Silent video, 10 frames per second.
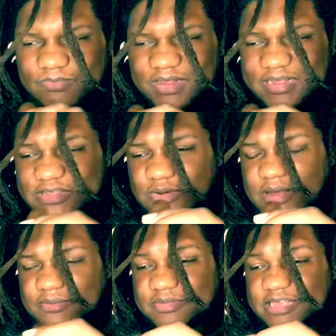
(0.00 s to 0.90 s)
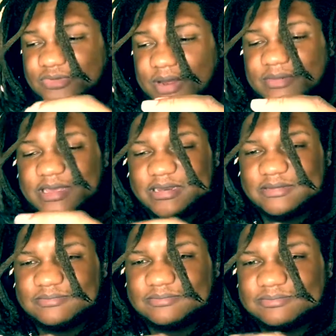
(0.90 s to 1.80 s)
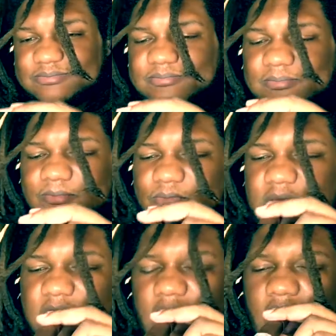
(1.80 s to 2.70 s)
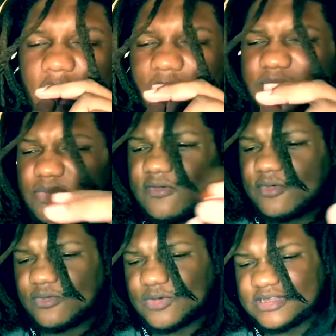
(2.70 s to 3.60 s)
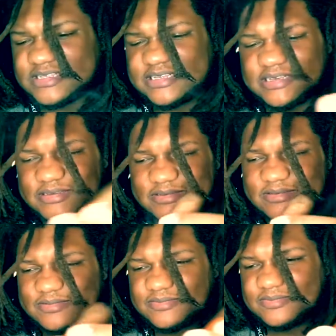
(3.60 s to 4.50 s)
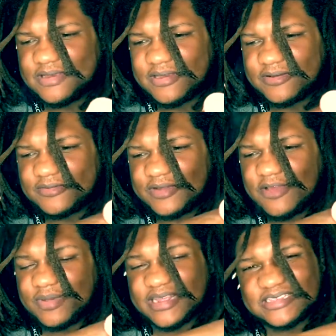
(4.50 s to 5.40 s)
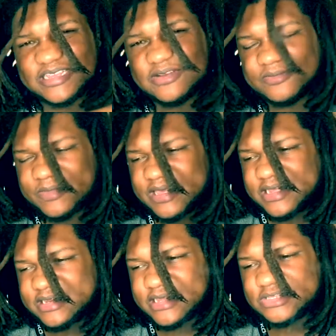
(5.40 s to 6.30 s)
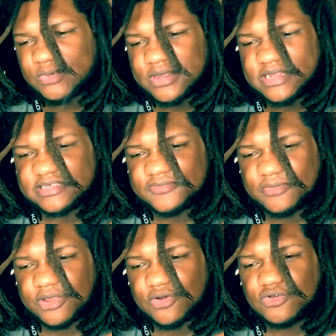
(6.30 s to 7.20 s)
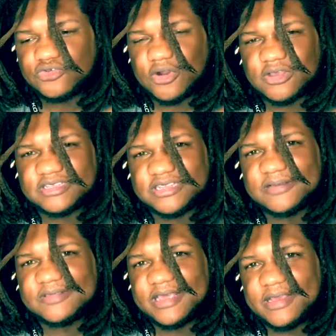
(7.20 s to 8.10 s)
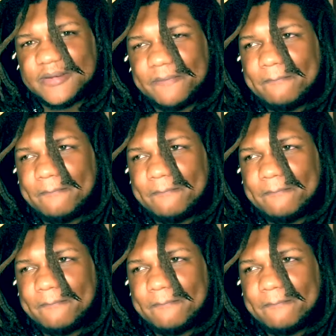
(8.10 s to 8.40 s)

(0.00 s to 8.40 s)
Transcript: That's what I'm getting. More of a woodsy flavor, but it's still that sweetness from the cool draw is still there.